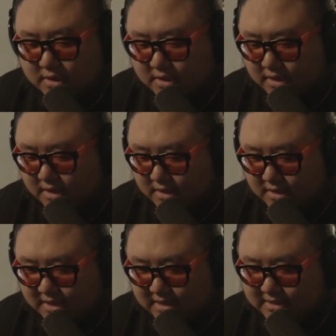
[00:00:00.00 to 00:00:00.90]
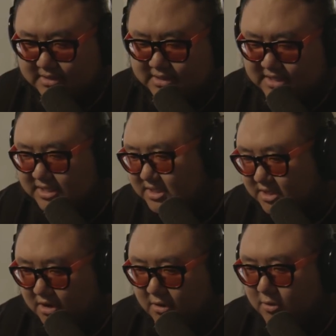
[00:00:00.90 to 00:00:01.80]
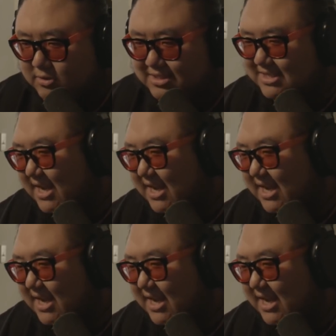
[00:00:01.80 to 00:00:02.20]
that disco,